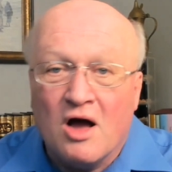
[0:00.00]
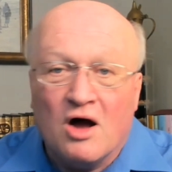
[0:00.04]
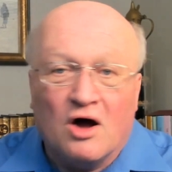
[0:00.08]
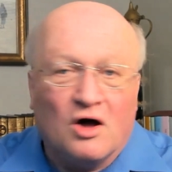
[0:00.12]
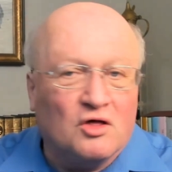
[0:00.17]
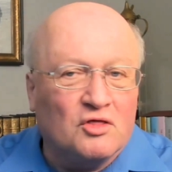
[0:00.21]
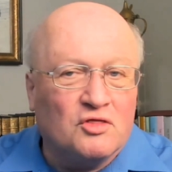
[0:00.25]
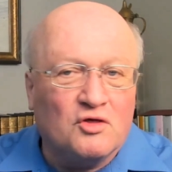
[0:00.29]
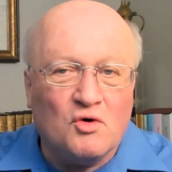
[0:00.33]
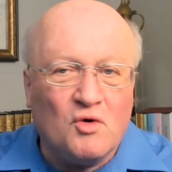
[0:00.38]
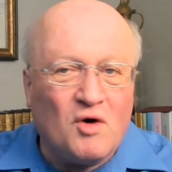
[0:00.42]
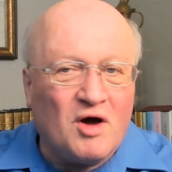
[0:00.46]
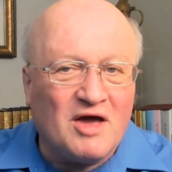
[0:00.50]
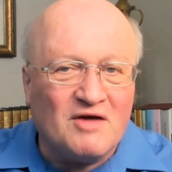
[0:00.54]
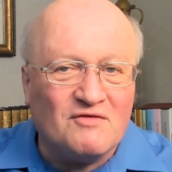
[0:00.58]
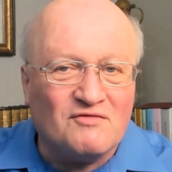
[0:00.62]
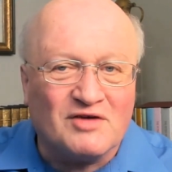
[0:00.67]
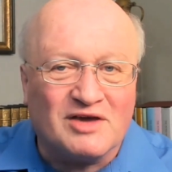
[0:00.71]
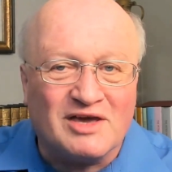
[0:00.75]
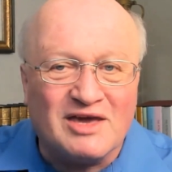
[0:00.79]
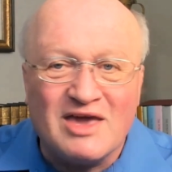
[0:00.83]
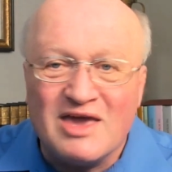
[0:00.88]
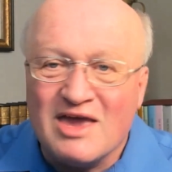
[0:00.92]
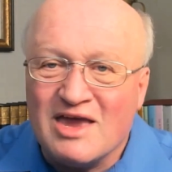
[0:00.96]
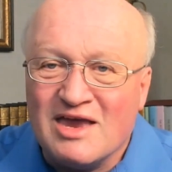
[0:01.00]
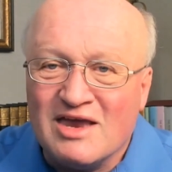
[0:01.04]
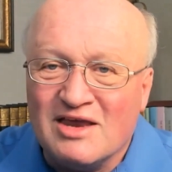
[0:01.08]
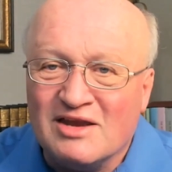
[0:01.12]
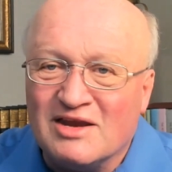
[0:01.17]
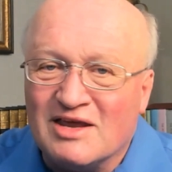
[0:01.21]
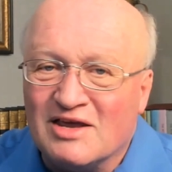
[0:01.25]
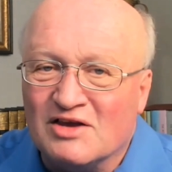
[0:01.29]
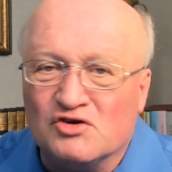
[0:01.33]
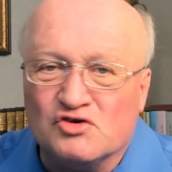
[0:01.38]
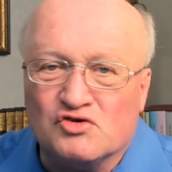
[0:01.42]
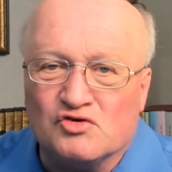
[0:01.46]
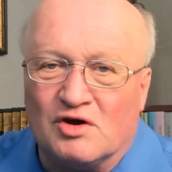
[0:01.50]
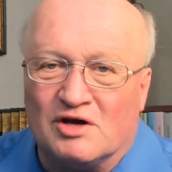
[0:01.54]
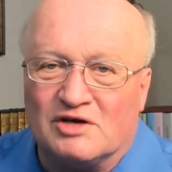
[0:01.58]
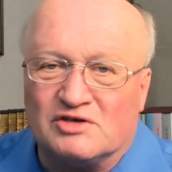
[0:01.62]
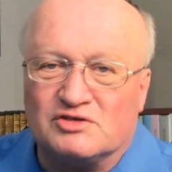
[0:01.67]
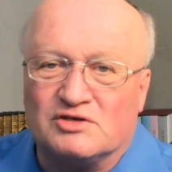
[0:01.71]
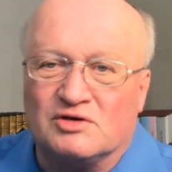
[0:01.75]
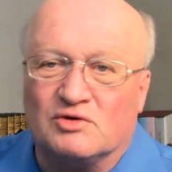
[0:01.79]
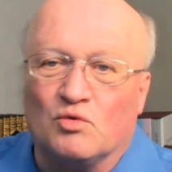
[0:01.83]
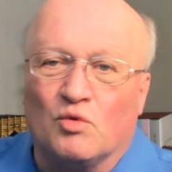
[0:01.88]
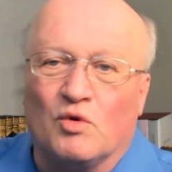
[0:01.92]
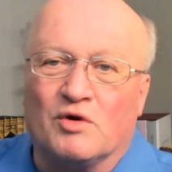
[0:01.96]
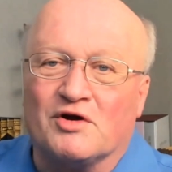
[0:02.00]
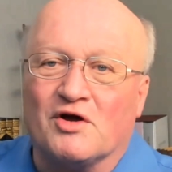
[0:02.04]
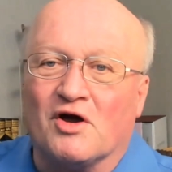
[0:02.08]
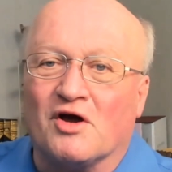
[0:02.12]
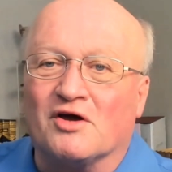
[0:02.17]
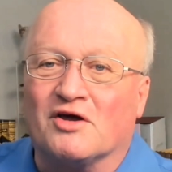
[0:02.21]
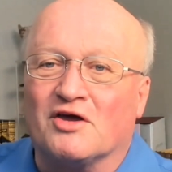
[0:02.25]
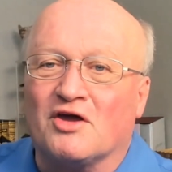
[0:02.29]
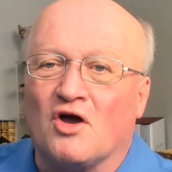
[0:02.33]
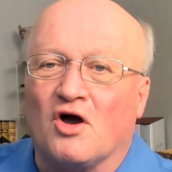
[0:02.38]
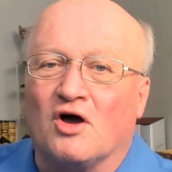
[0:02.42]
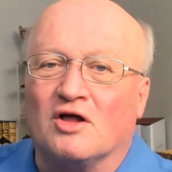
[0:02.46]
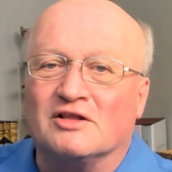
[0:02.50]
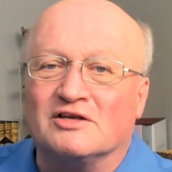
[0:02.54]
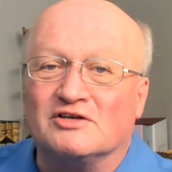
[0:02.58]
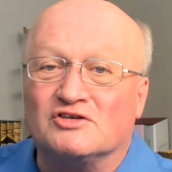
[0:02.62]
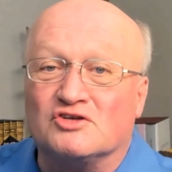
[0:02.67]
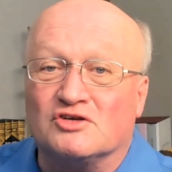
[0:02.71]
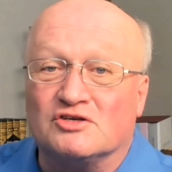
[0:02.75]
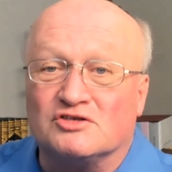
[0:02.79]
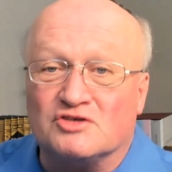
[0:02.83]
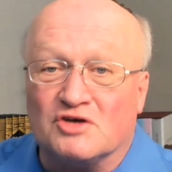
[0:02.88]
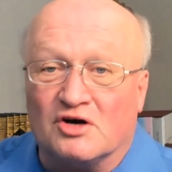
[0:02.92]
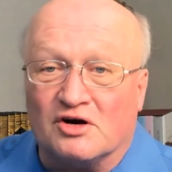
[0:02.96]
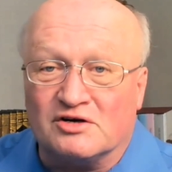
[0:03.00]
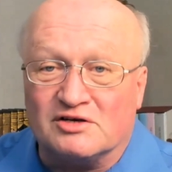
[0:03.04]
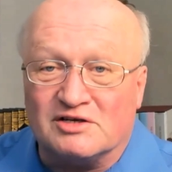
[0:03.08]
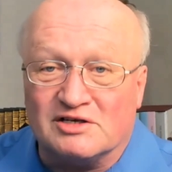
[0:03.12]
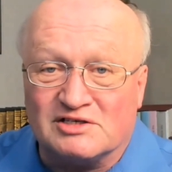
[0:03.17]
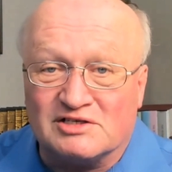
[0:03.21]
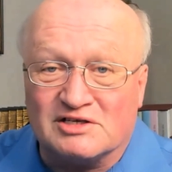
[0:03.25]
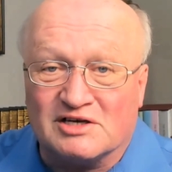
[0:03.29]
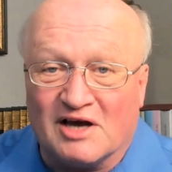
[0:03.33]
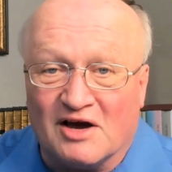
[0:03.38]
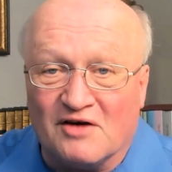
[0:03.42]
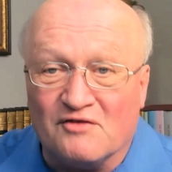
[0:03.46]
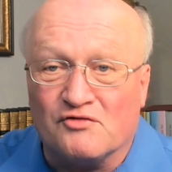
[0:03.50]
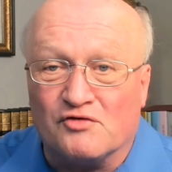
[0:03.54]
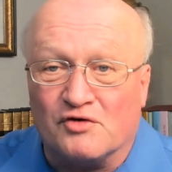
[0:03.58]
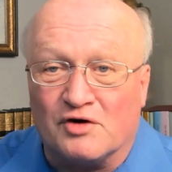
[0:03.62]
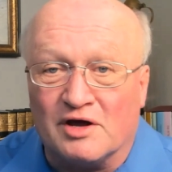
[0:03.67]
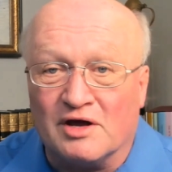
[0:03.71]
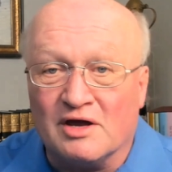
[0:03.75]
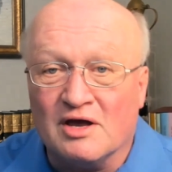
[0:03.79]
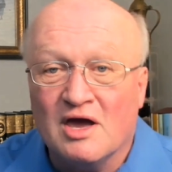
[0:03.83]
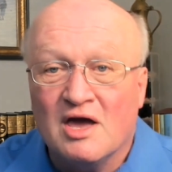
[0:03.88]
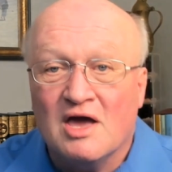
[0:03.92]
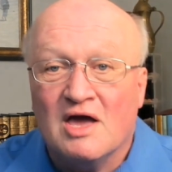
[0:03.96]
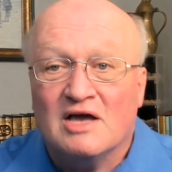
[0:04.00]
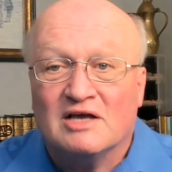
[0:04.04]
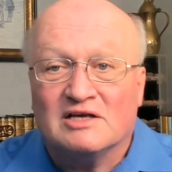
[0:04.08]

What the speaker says: Although I have a keen interest in what archaeologists are discovering,